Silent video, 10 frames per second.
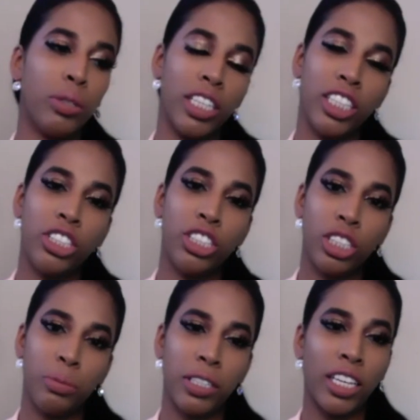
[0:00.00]

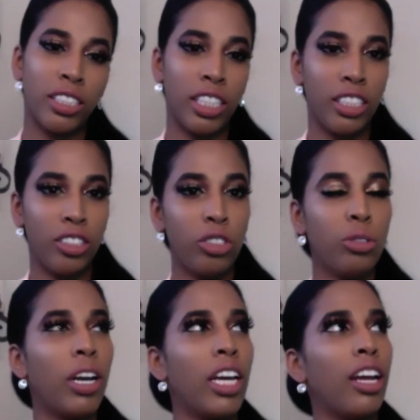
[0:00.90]
relationships as they
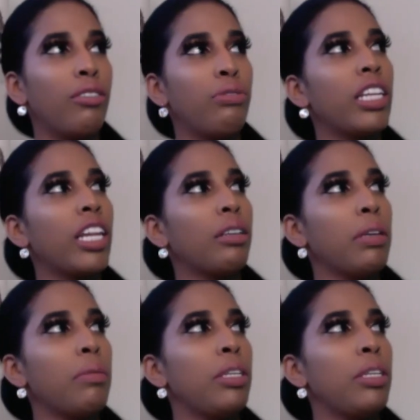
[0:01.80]
do, and I feel like maybe